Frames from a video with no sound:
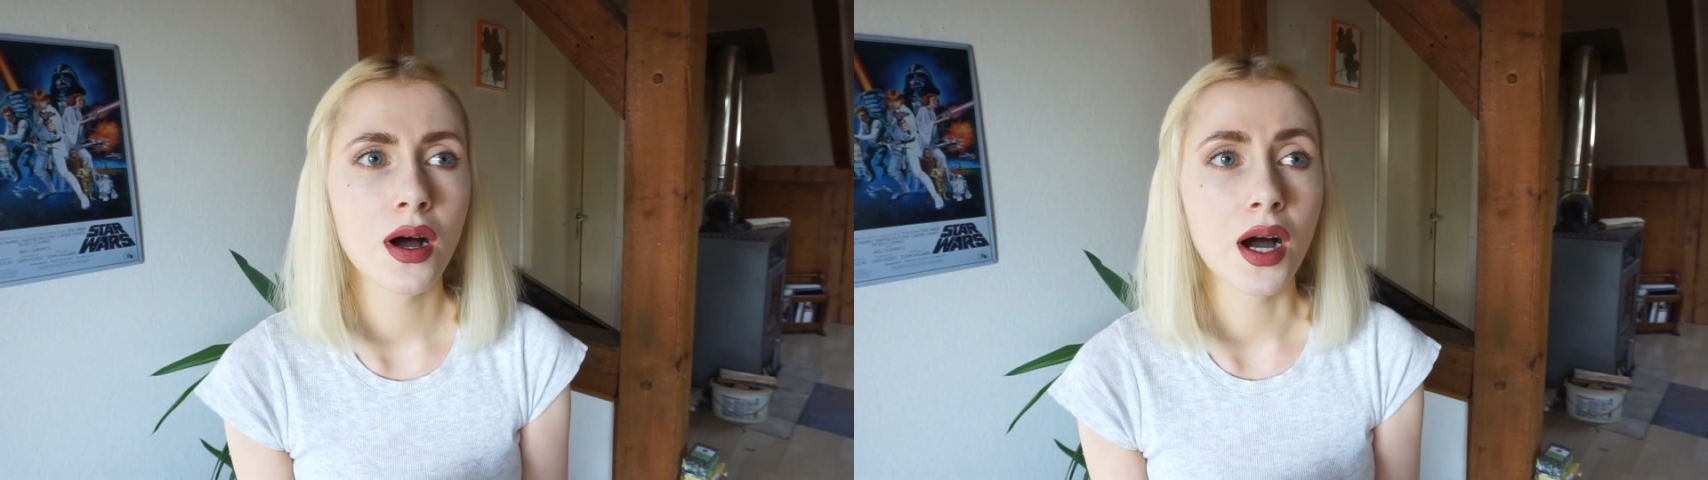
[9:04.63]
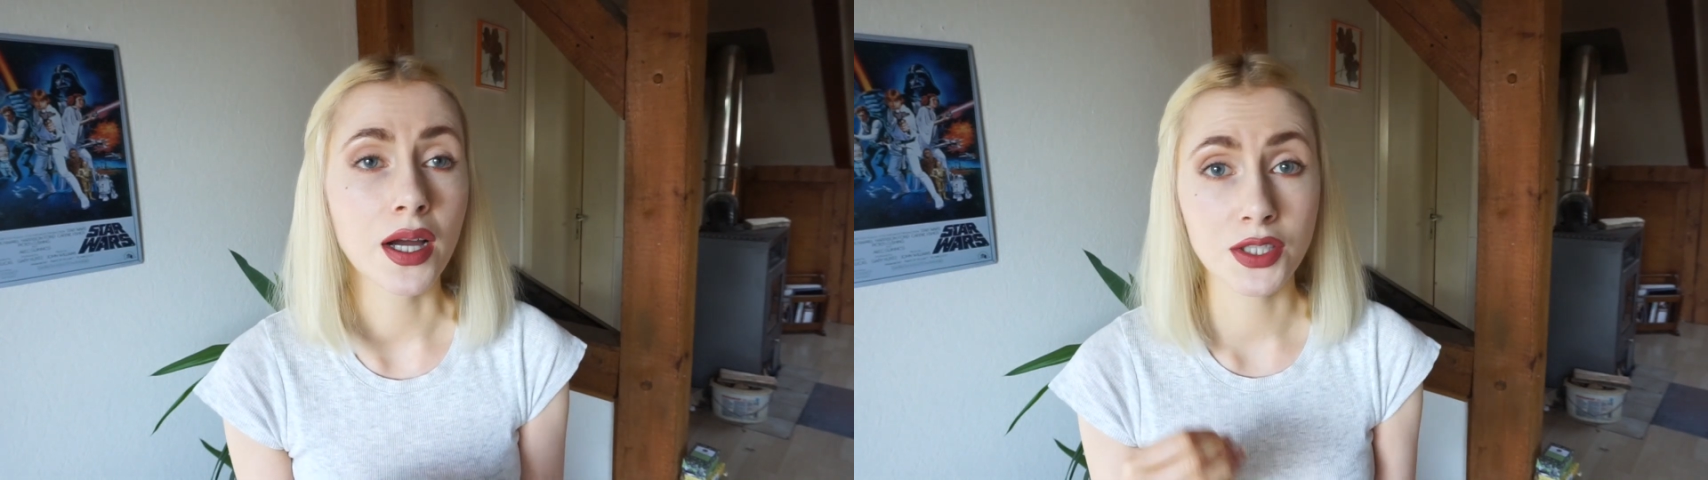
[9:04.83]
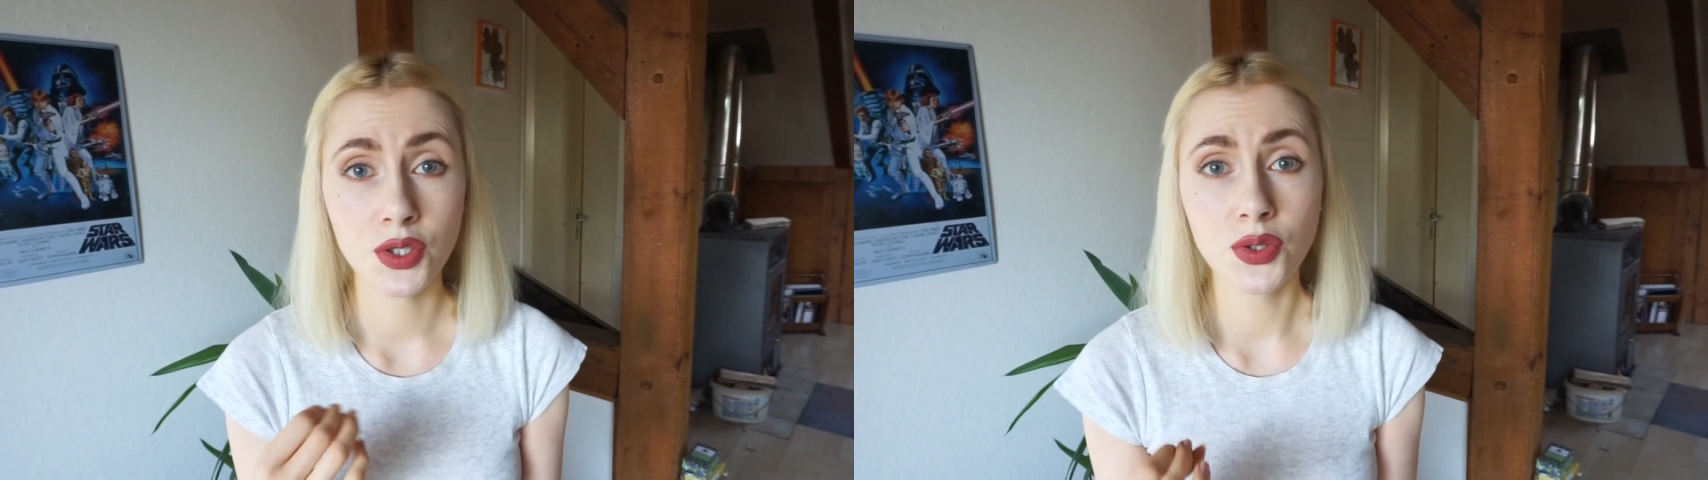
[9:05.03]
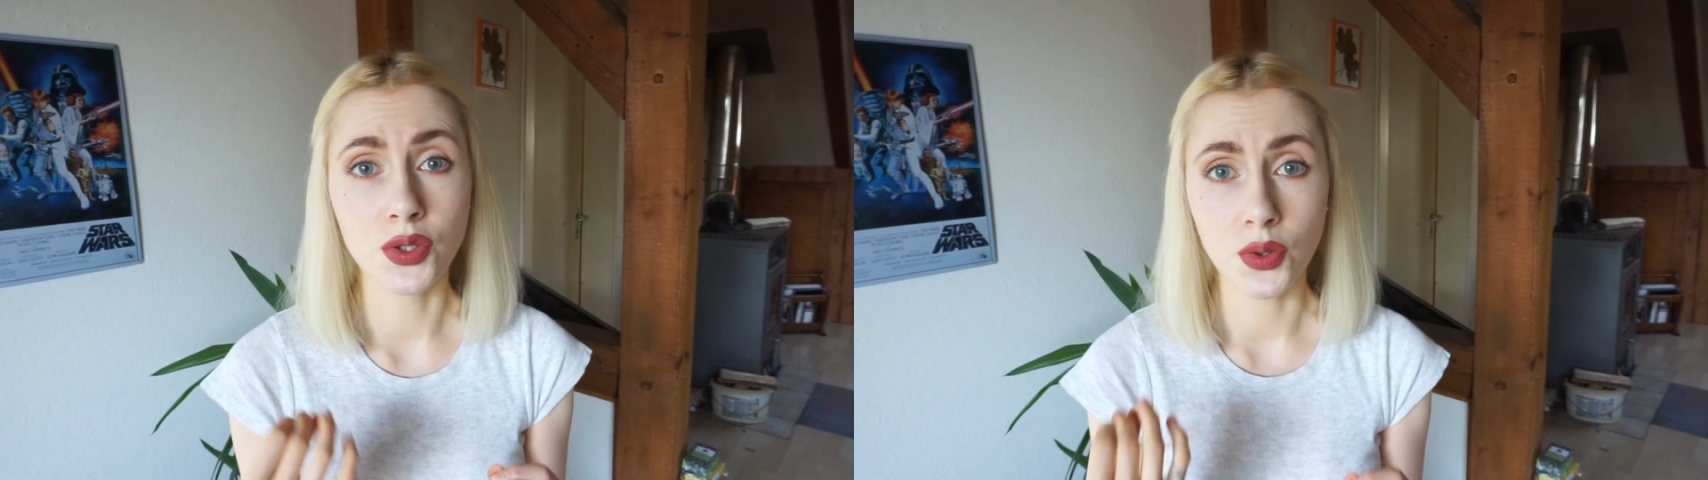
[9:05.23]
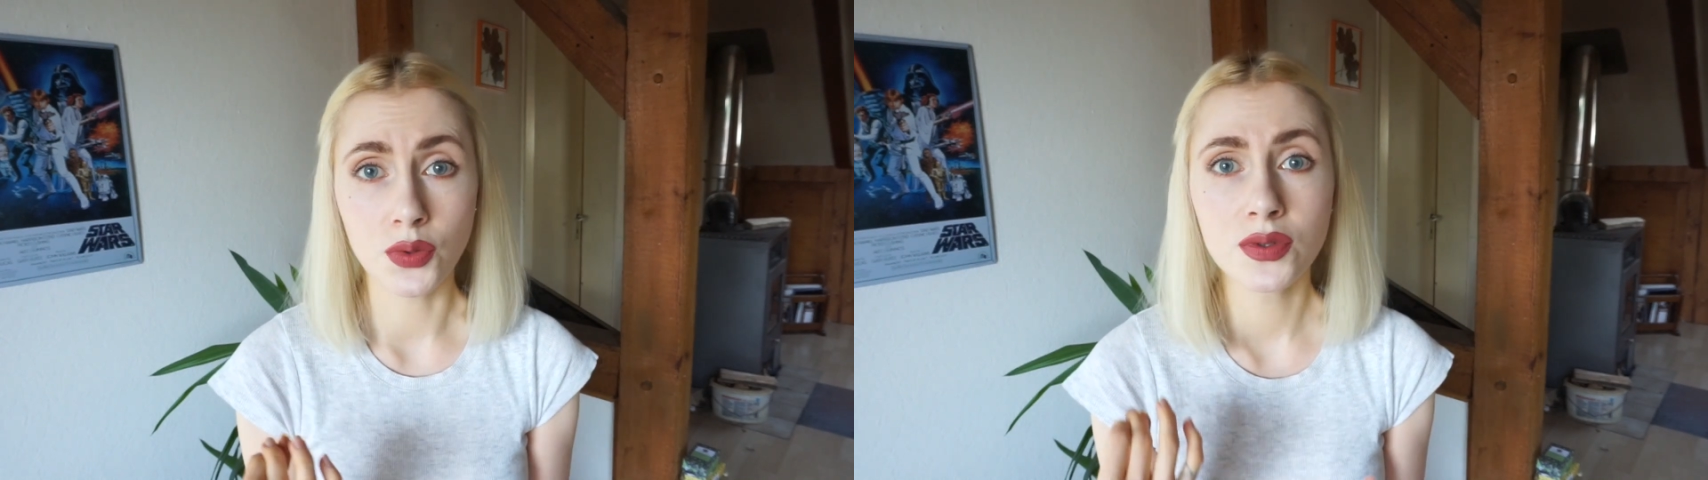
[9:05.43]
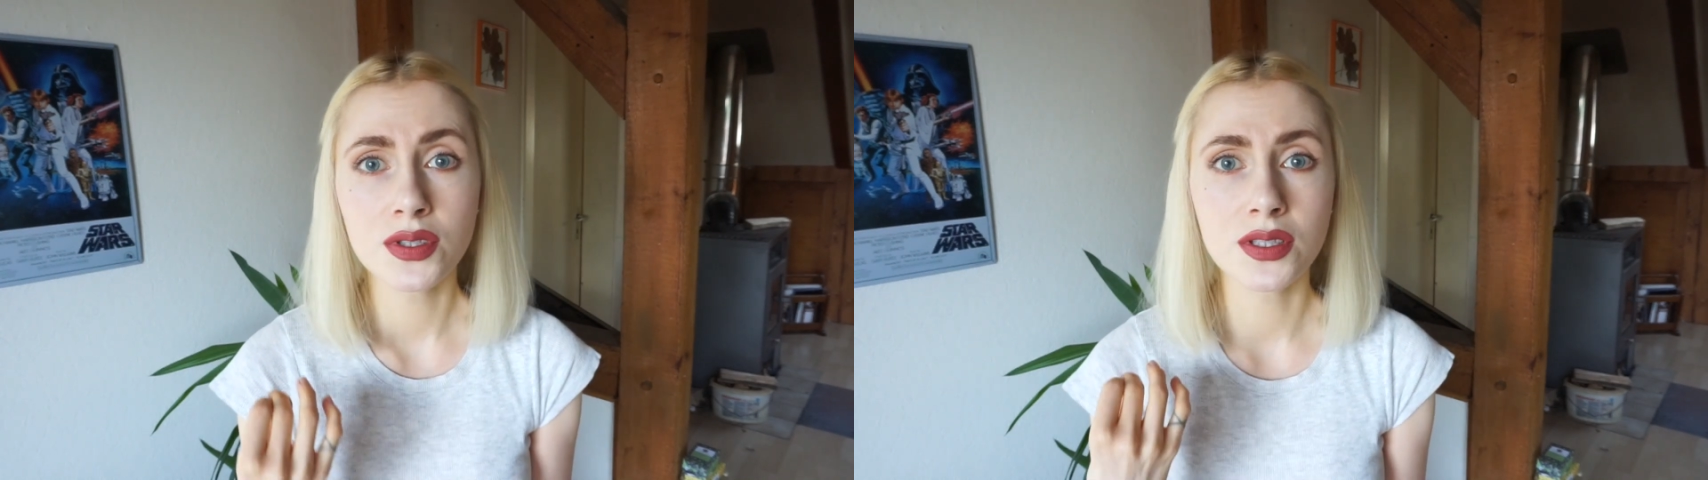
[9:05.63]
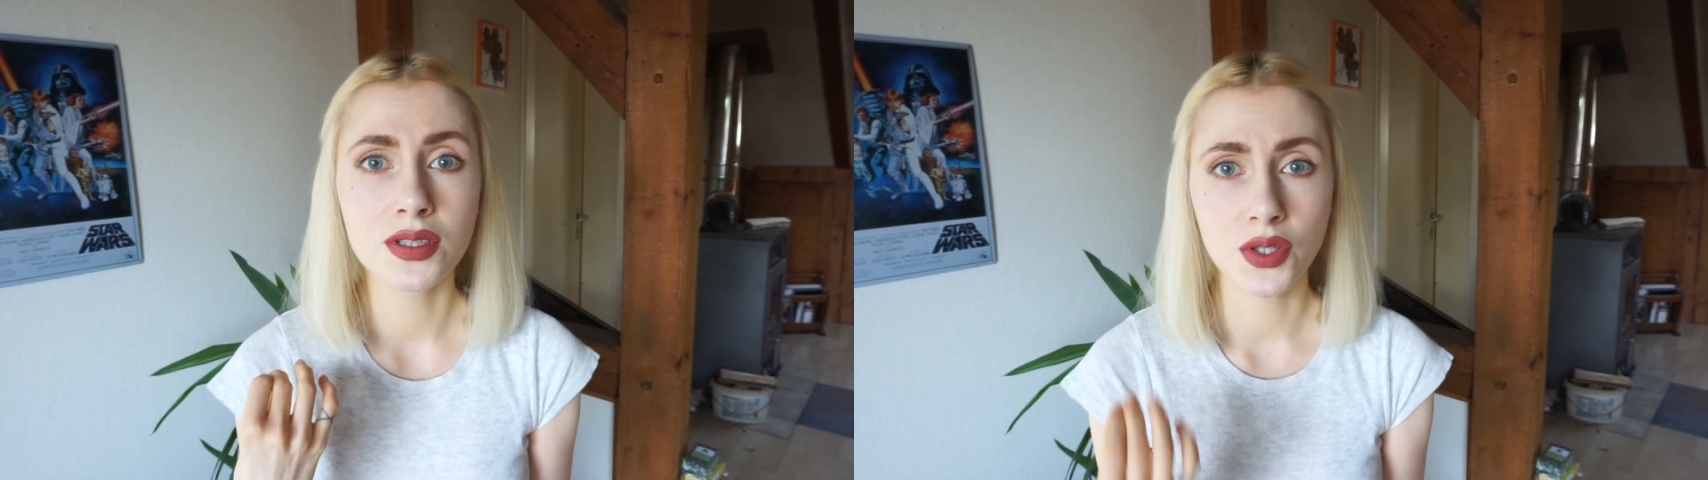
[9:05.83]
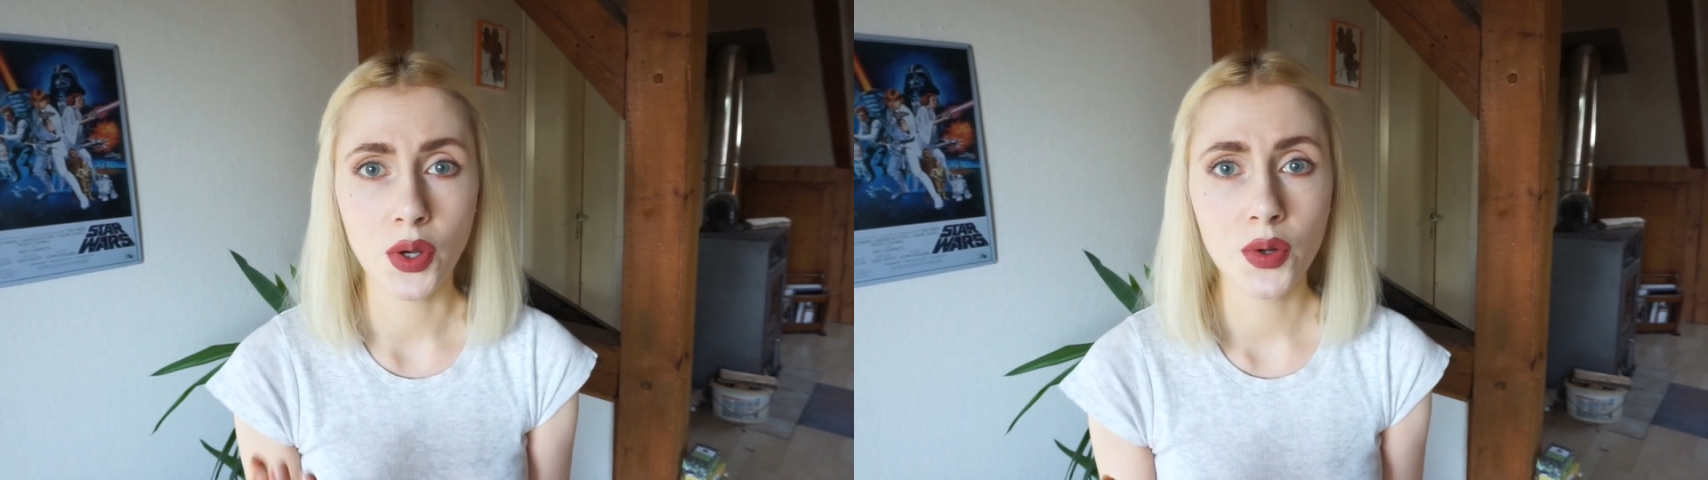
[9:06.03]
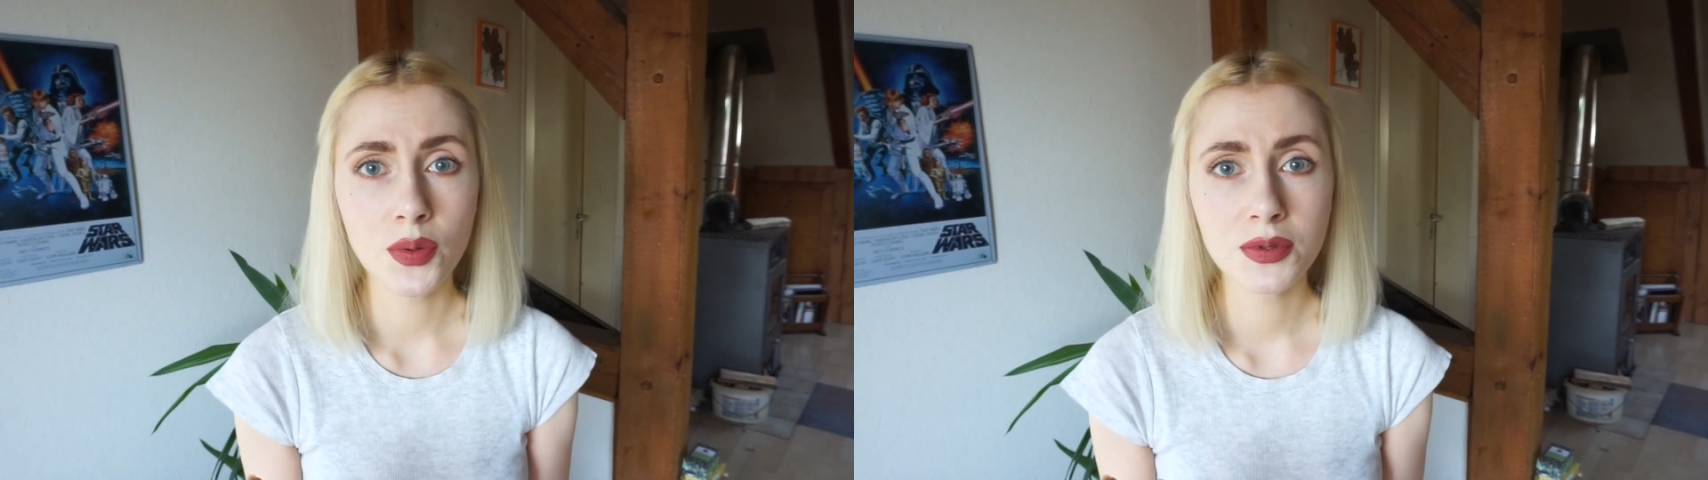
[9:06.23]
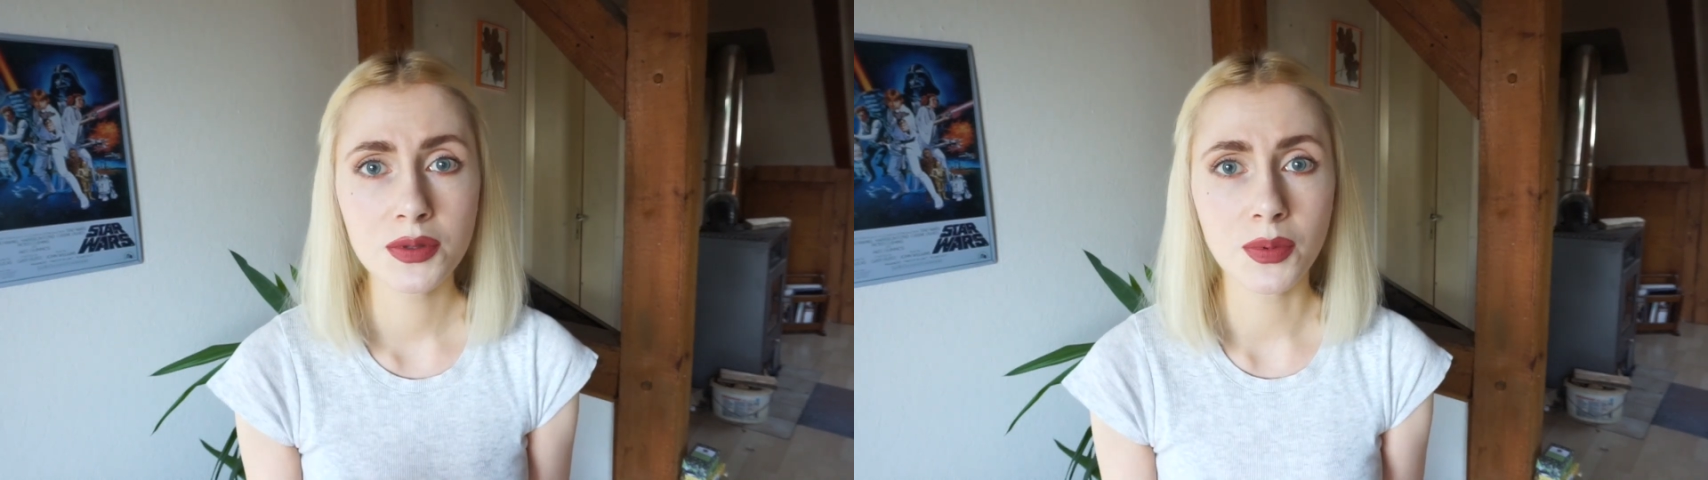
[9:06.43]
I do use the soaps,